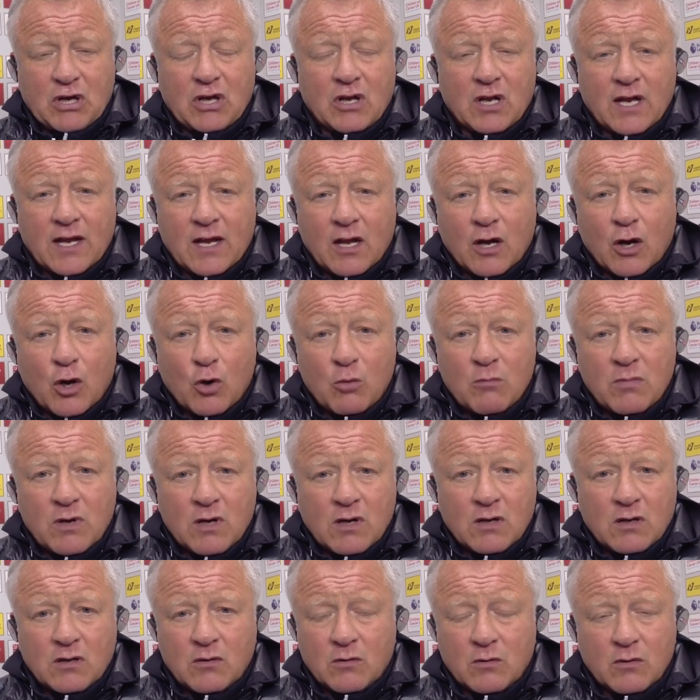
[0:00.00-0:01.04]
Burnley at
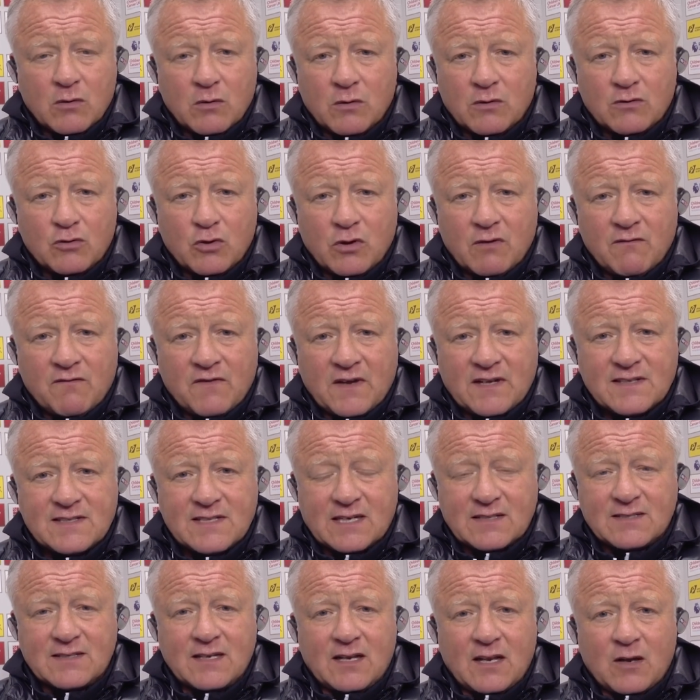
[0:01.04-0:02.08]
home, who are doing
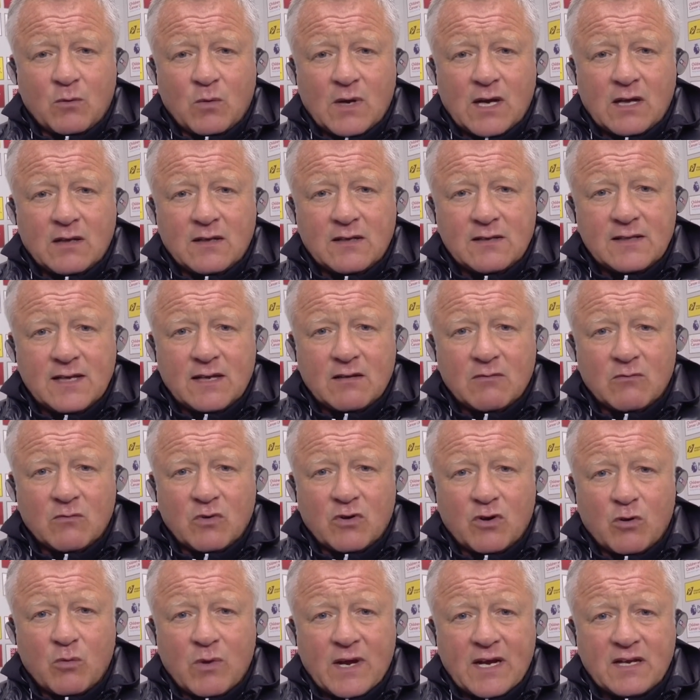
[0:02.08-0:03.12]
fantastically well, and then
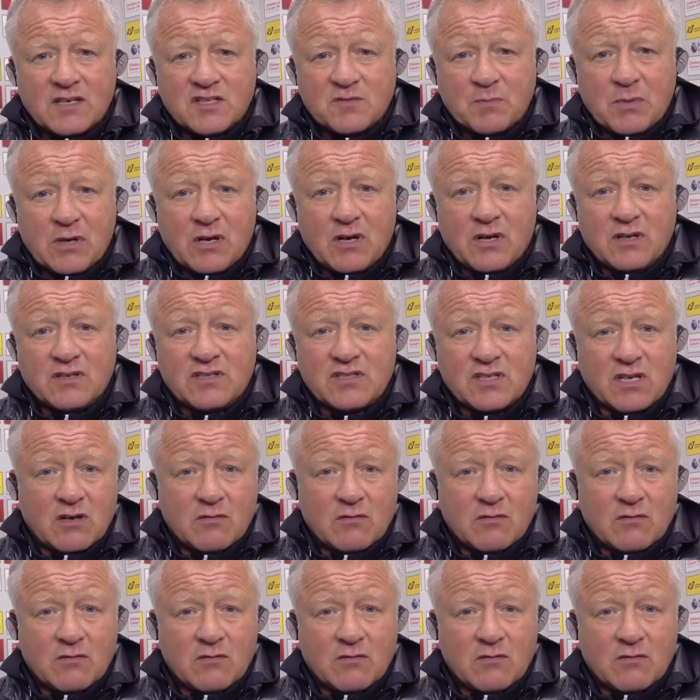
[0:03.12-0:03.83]
we're away at Spurs.